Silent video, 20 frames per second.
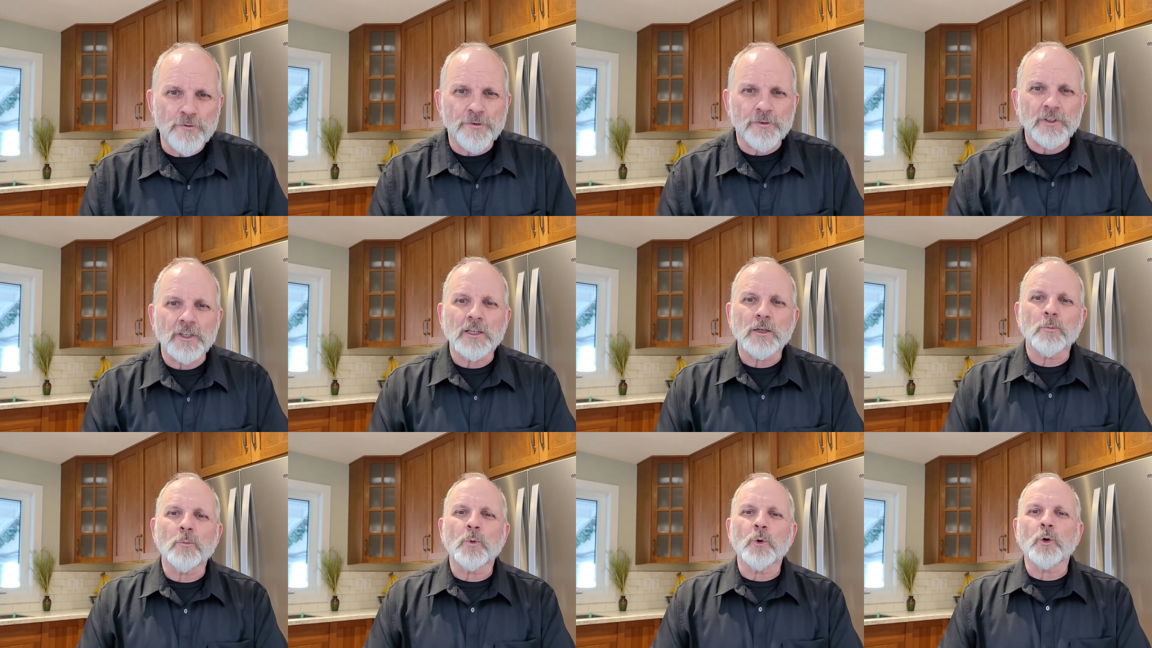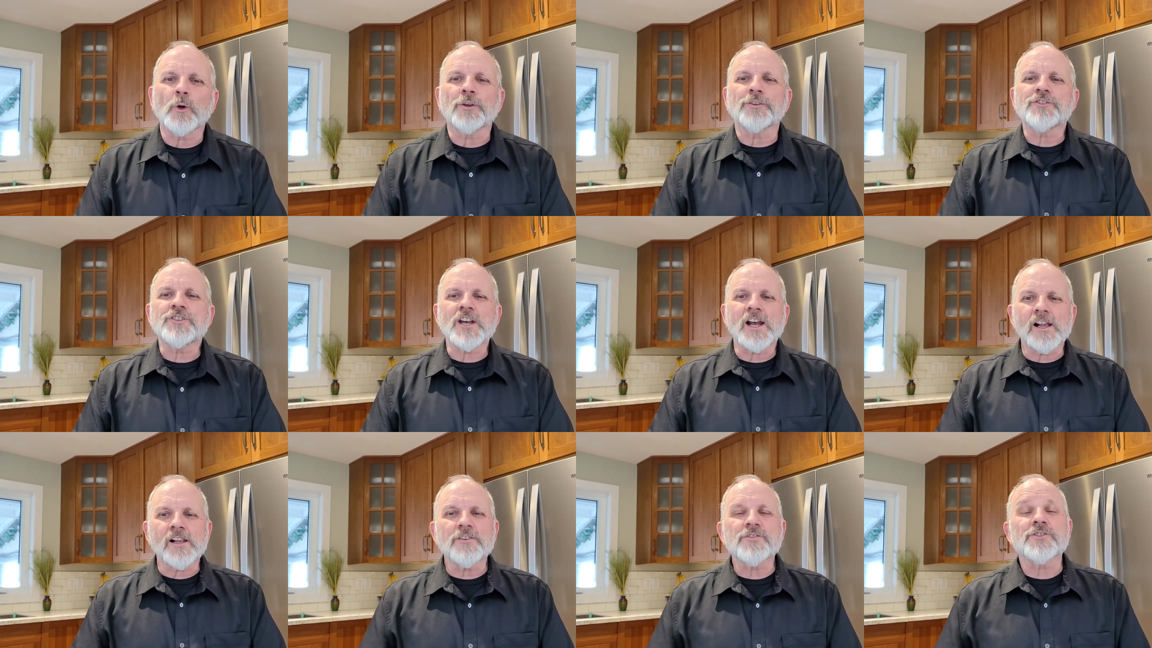a little more
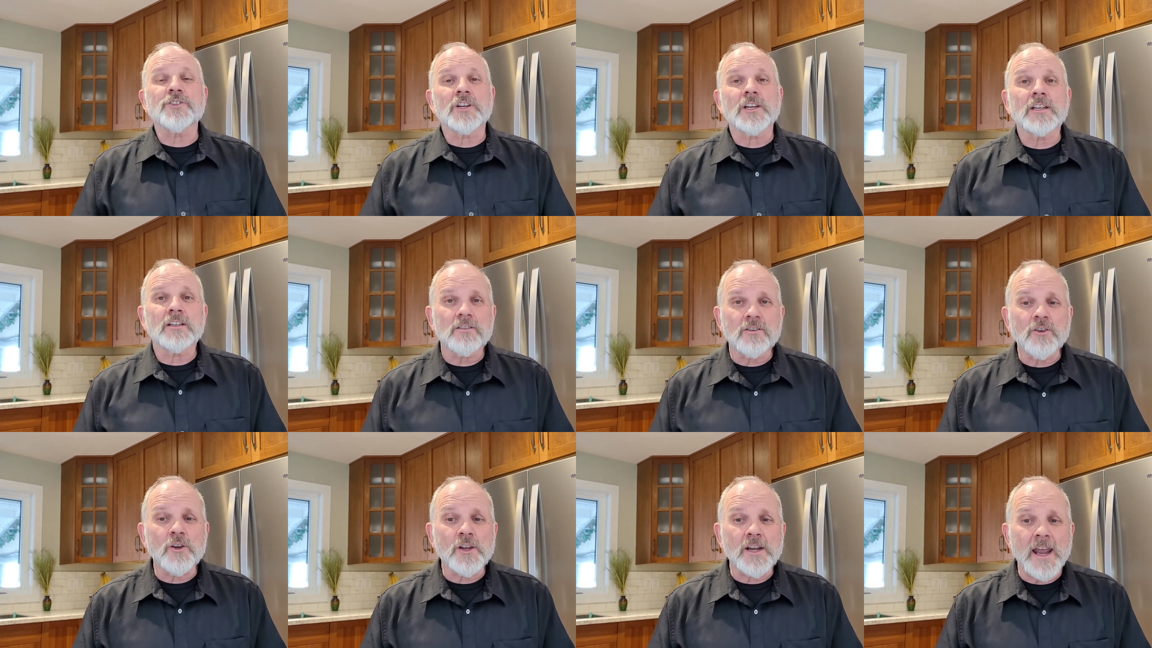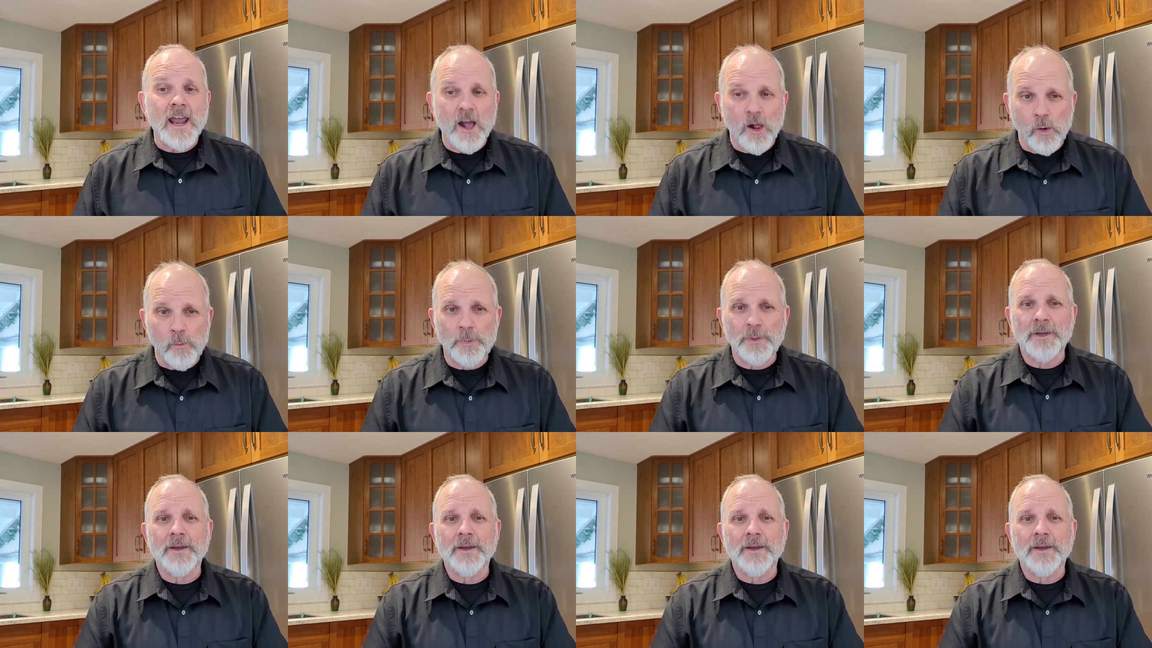challenging could help